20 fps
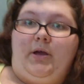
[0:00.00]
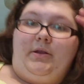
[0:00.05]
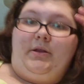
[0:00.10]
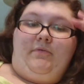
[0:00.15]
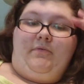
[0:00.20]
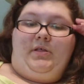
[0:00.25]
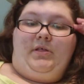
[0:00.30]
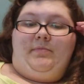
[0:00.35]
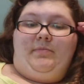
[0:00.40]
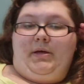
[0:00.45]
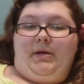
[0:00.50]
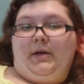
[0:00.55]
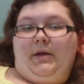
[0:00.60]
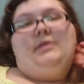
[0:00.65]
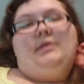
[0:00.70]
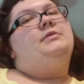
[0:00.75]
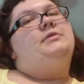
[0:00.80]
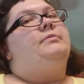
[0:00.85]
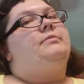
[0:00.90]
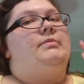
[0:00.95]
I don't really
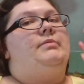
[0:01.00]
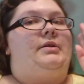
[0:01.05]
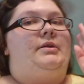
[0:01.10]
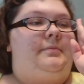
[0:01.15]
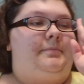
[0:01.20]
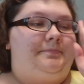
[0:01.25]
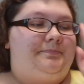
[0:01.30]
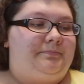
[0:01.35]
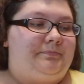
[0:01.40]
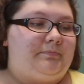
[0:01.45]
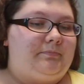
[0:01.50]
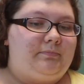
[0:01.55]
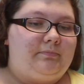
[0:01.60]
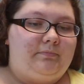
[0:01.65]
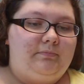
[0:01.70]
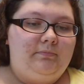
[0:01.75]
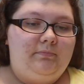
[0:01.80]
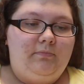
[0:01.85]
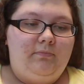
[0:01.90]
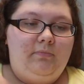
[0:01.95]
mind. But,
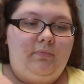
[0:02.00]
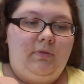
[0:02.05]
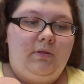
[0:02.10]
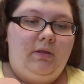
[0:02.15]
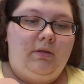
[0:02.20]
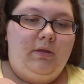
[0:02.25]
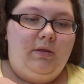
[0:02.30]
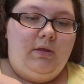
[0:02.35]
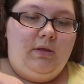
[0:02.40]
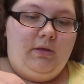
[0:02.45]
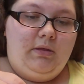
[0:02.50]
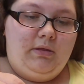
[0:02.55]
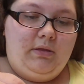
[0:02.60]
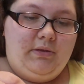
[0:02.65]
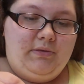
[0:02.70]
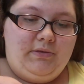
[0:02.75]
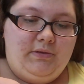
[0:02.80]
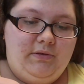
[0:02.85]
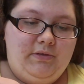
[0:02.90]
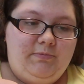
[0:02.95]

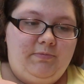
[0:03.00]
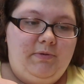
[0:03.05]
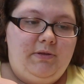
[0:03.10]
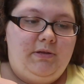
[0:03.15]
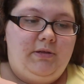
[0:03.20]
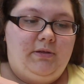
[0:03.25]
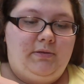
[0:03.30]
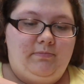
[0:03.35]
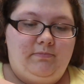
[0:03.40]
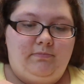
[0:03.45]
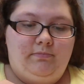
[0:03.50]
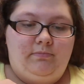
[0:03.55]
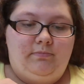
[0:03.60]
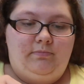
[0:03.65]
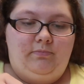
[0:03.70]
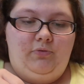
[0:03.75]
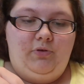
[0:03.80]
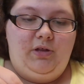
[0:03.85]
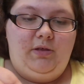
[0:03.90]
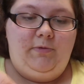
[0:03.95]
yeah, so it's been a
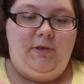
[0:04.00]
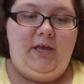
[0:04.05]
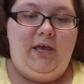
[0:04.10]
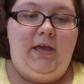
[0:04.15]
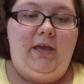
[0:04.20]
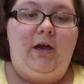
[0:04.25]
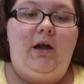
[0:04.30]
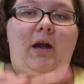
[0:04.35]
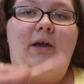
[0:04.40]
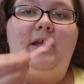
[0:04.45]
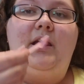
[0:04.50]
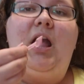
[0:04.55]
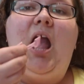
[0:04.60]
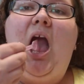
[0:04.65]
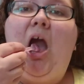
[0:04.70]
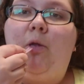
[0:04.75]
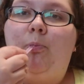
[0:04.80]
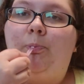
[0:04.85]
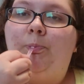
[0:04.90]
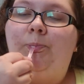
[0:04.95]
pretty chaotic
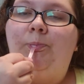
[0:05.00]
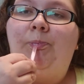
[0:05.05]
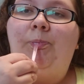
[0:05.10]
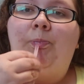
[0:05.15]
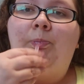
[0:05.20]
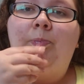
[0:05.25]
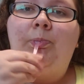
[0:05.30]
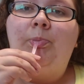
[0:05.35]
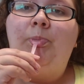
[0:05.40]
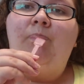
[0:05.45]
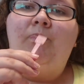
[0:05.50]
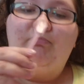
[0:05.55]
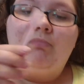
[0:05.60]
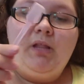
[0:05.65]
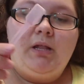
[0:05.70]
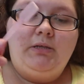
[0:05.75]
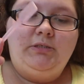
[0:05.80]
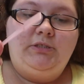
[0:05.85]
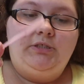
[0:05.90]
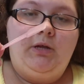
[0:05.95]

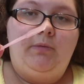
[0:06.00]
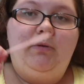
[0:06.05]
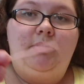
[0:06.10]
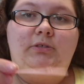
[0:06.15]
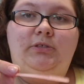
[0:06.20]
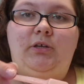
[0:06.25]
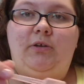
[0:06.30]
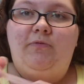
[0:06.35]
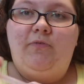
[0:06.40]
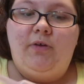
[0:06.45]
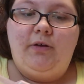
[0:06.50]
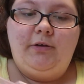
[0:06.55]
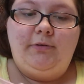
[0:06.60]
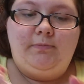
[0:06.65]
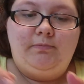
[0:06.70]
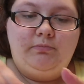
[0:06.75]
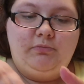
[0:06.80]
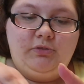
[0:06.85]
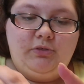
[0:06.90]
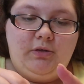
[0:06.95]
summer so
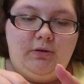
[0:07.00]
far.